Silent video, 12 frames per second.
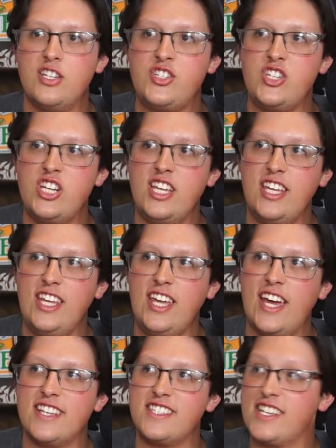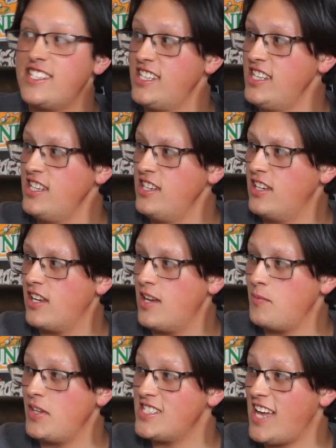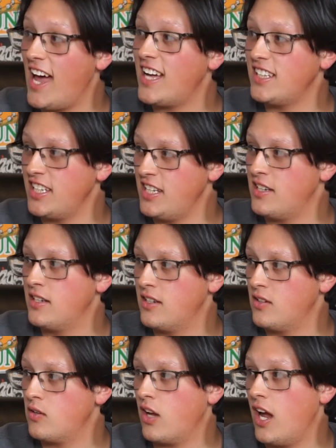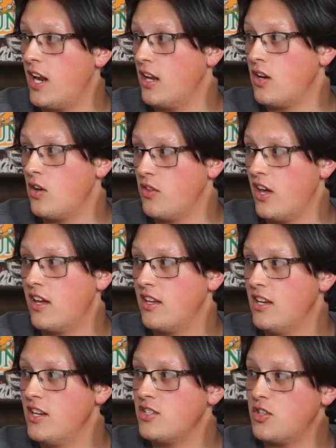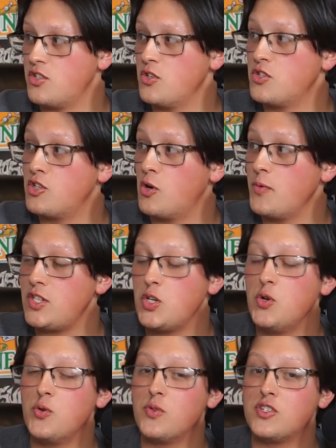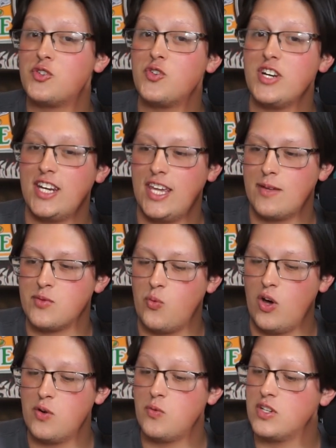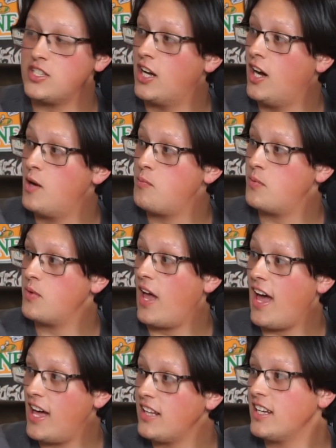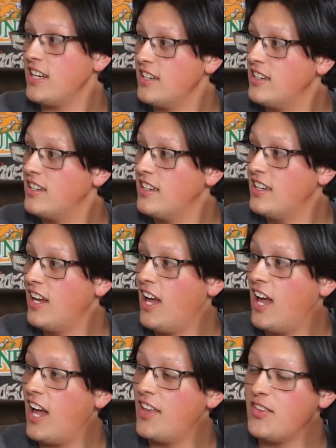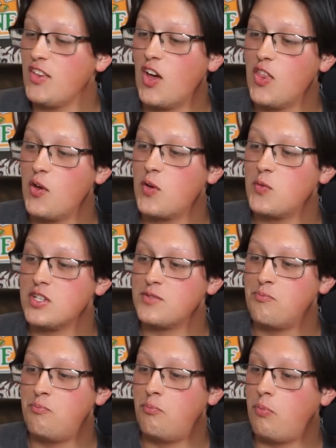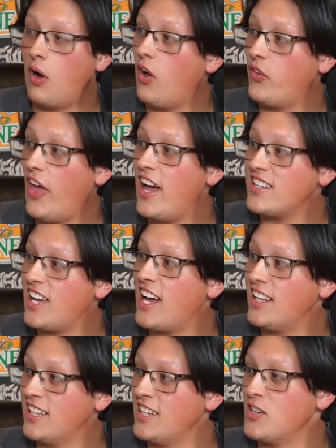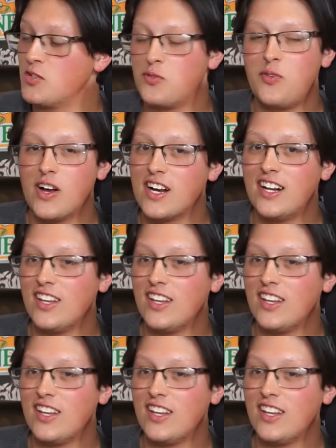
G-E-S-S-E, it means alley. Okay, I didn't know that. So she was showing me two street names. One was Hupp Alley, and the other one was Bald Ass Alley. It was fucking